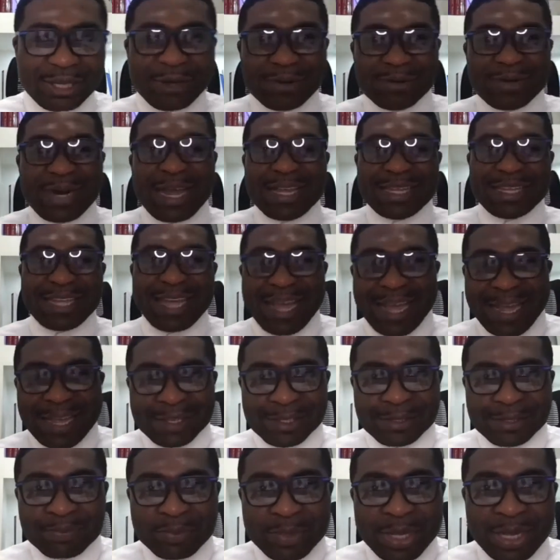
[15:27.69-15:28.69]
All right,
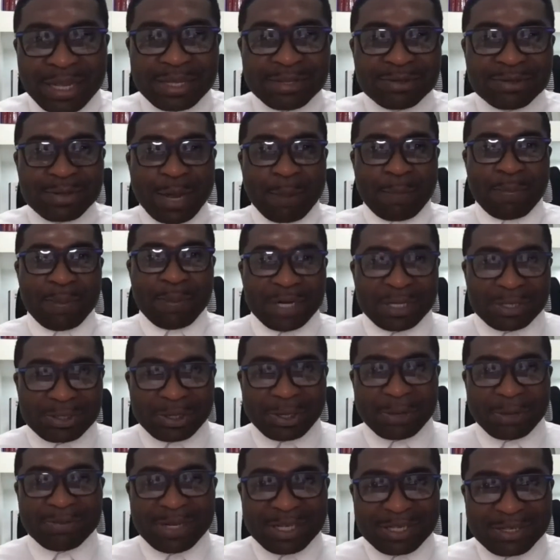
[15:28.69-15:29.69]
guys, in wrapping it
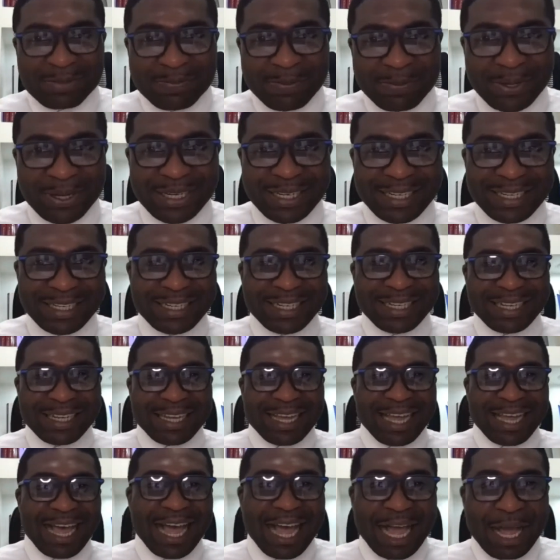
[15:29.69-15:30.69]
up this morning,
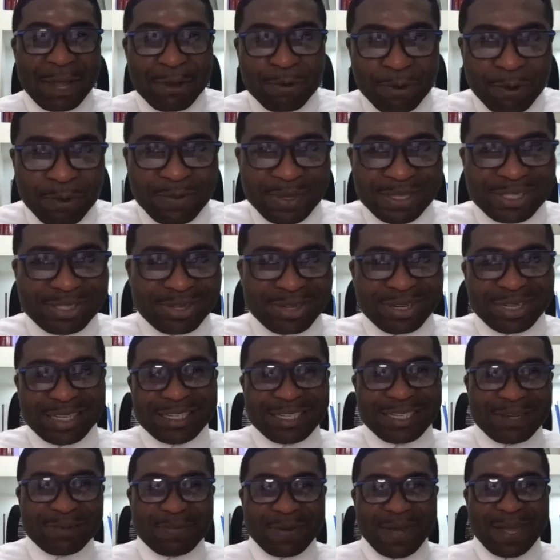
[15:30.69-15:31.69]
I will be
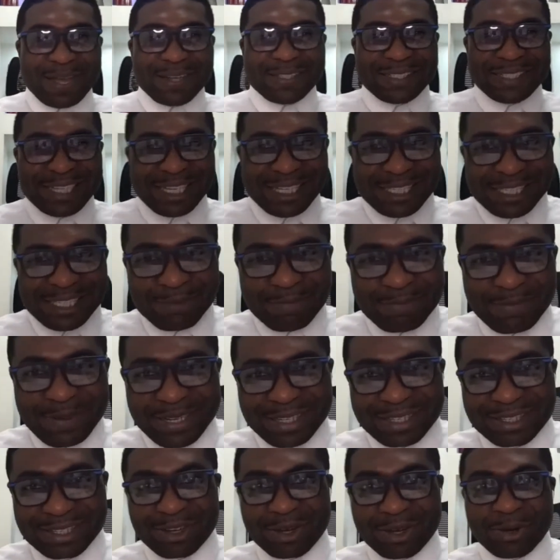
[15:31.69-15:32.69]
talking about
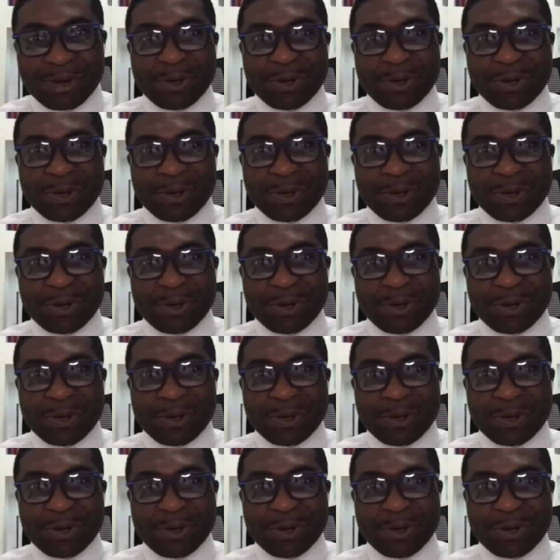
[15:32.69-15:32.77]
discipline.